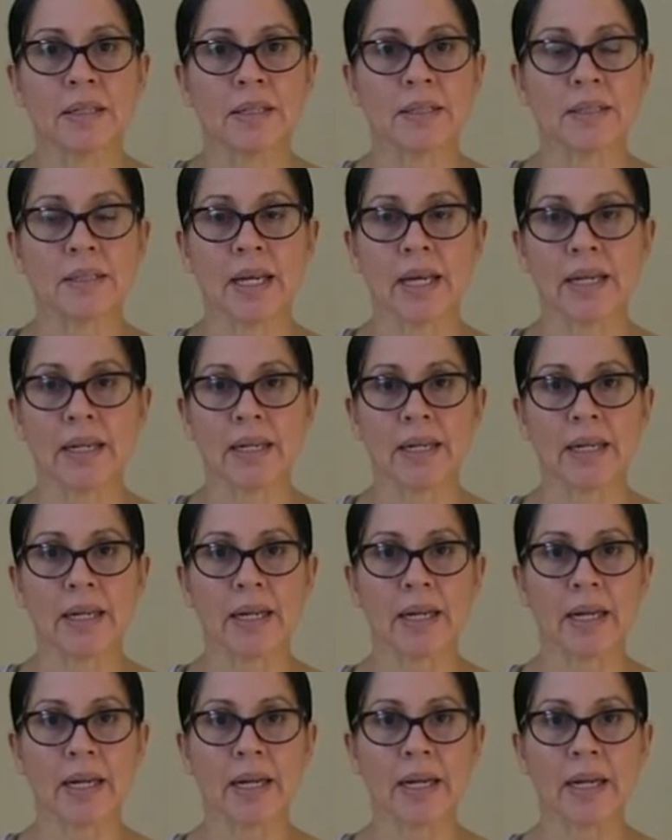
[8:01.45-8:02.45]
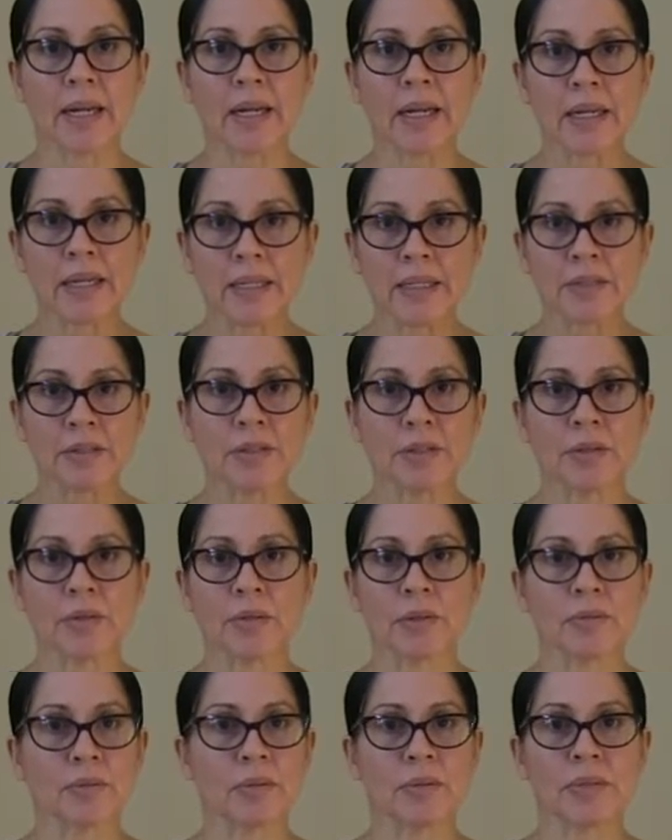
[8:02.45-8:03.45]
is not
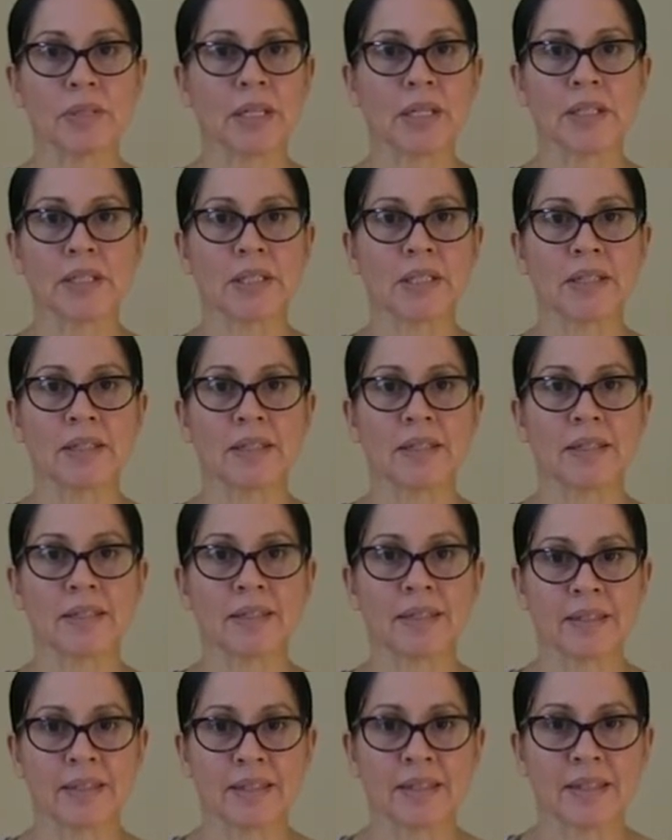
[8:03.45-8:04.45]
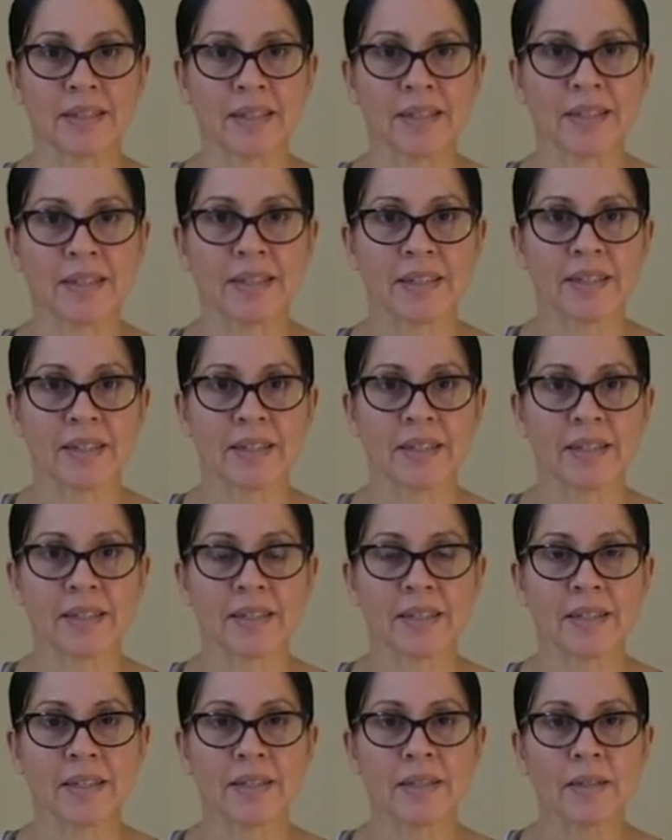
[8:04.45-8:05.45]
internal rotation.
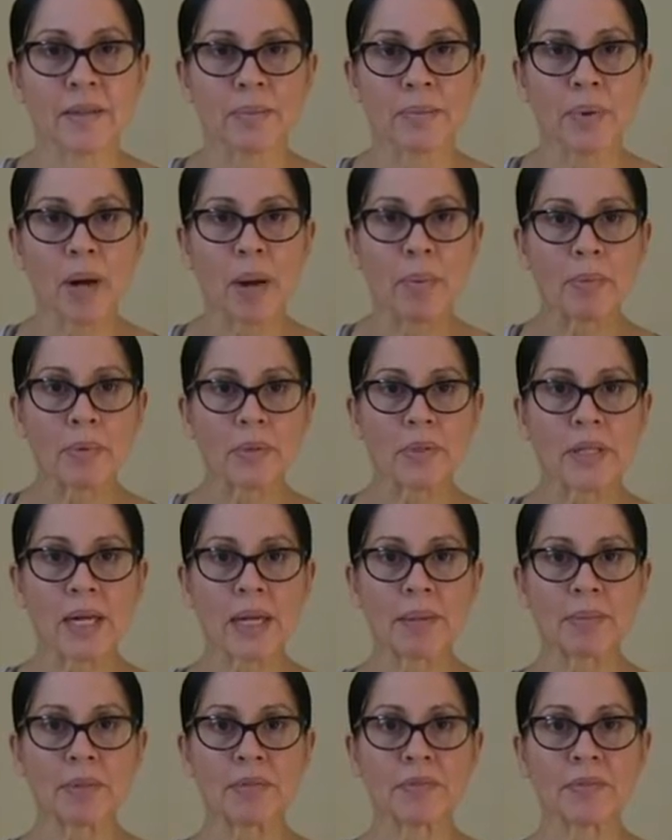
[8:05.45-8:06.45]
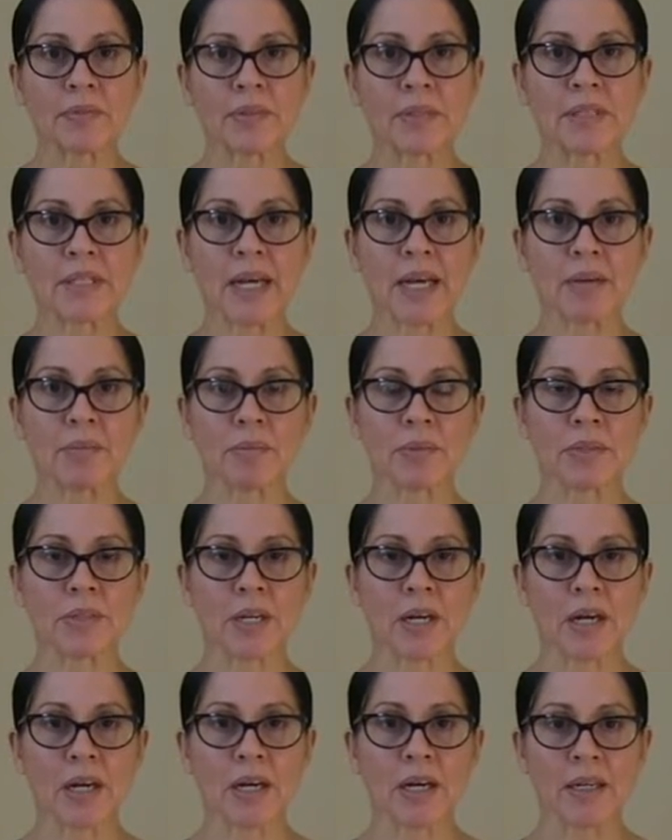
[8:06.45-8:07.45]
The proper alignment for a
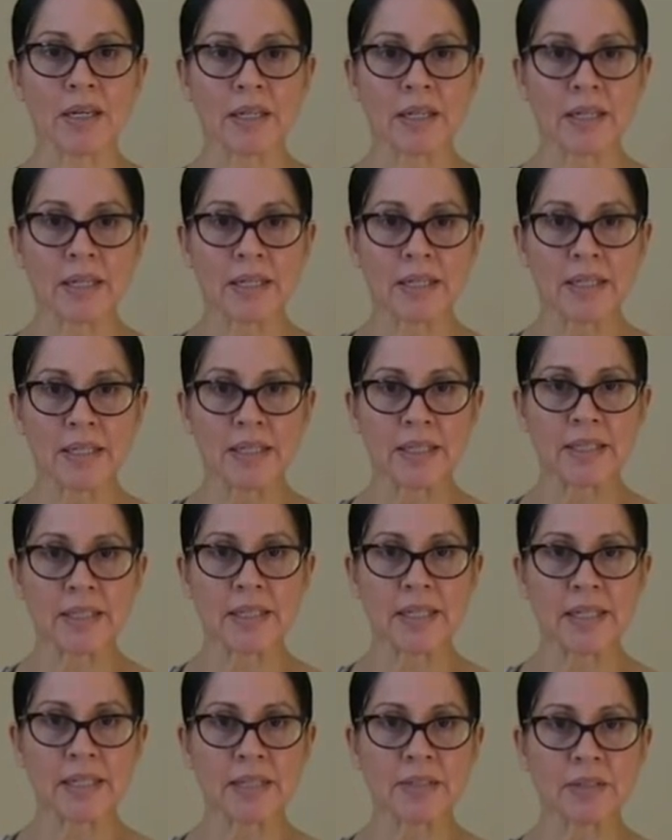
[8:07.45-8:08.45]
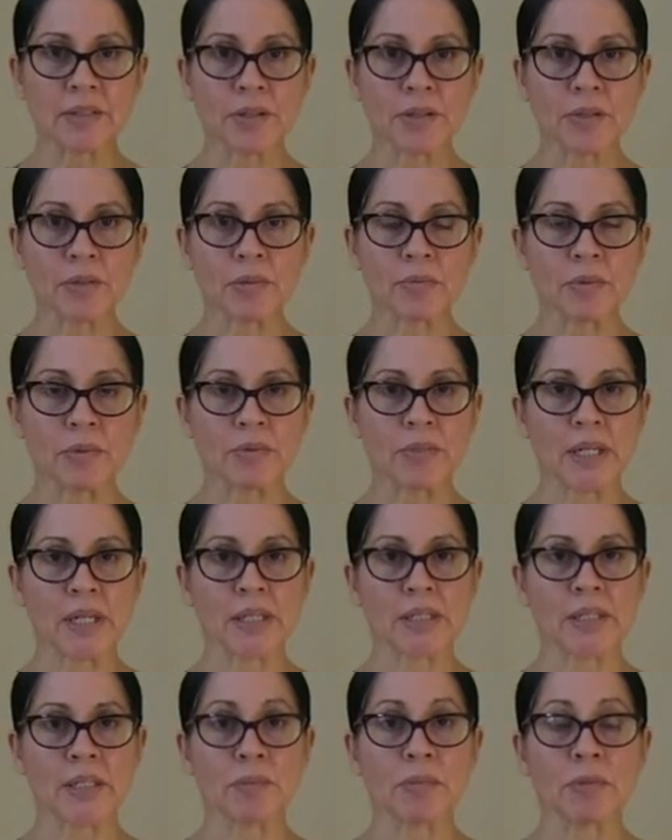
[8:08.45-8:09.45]
downward dog is internal
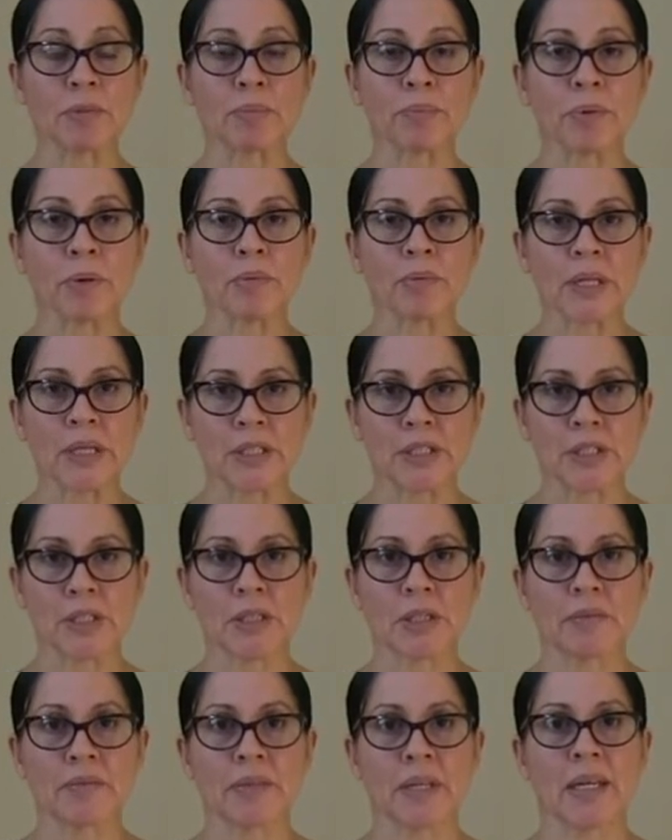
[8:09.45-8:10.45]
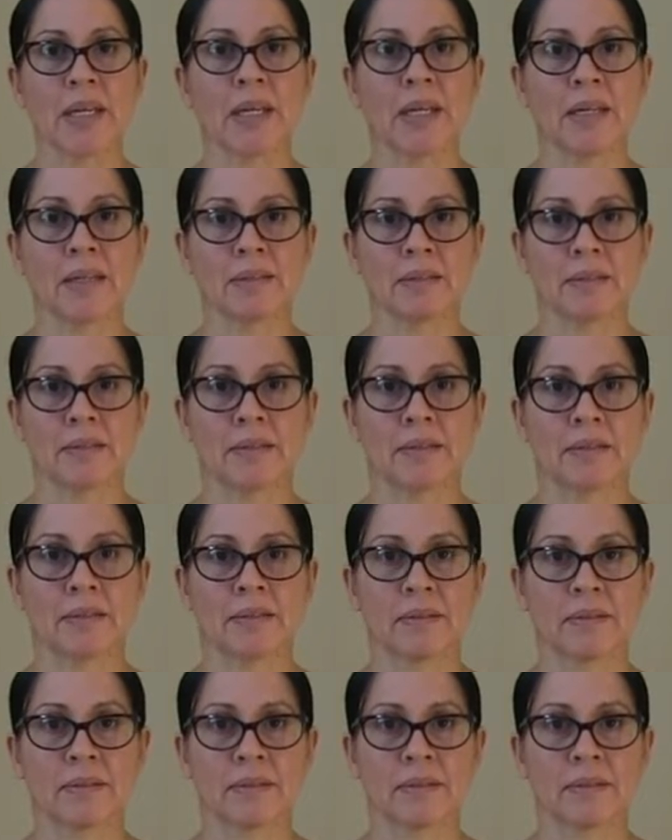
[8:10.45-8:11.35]
rotation with pronation of the hands